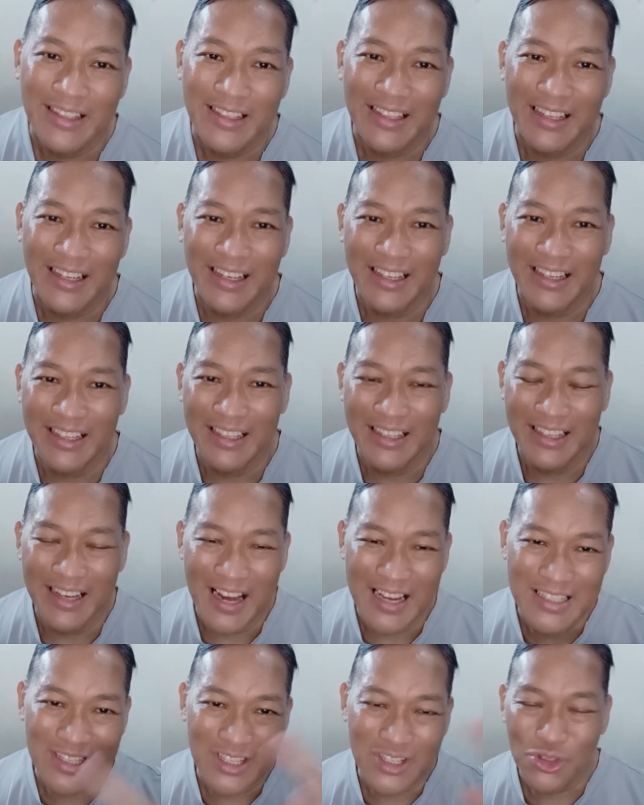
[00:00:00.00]
uh,
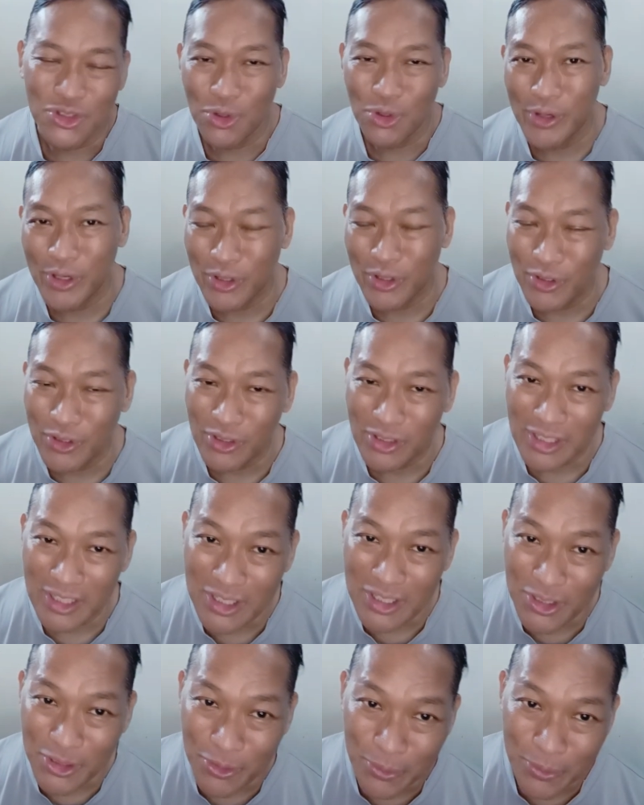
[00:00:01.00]
as the story
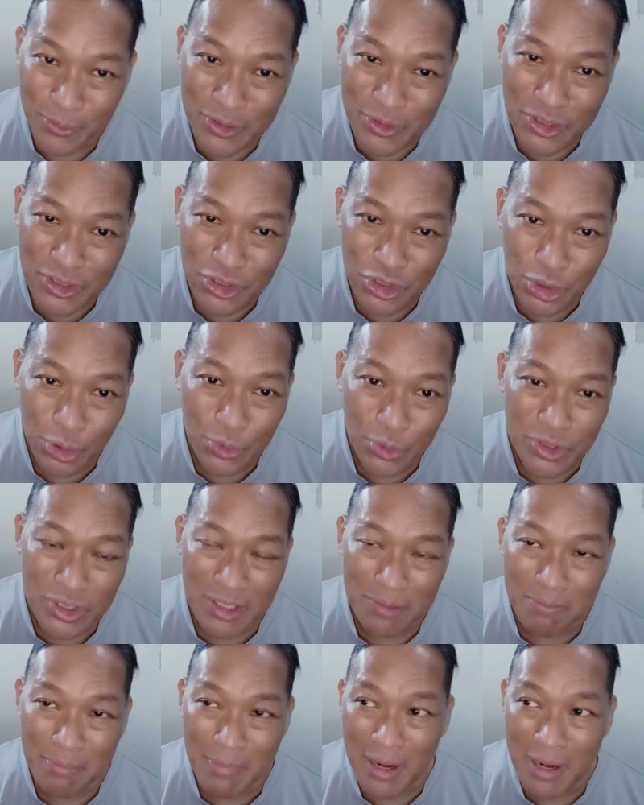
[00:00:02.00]
continues, Josie
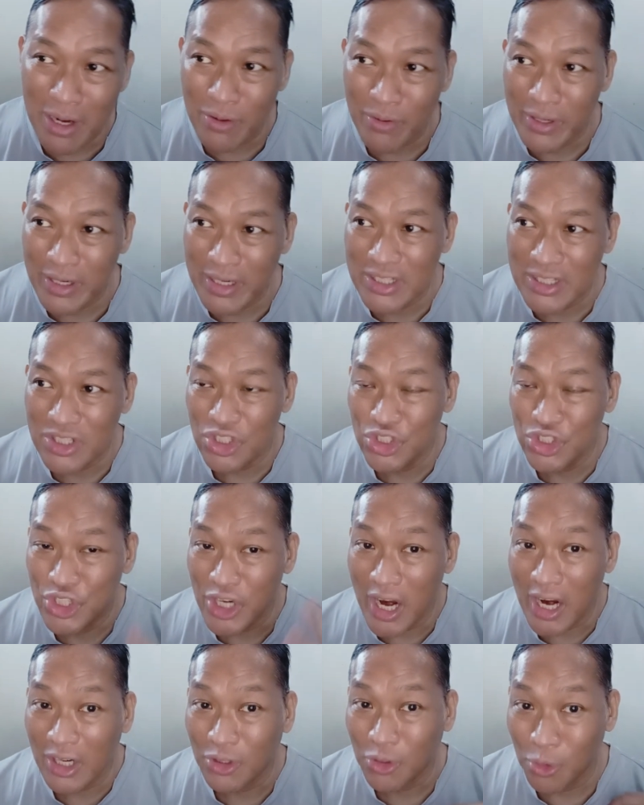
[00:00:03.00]
marries
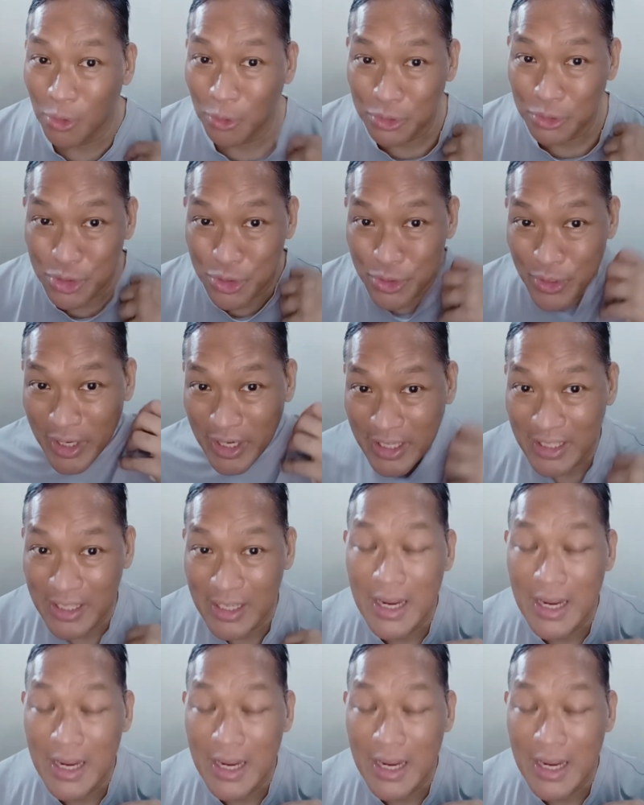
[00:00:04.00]
Jack Coltrane,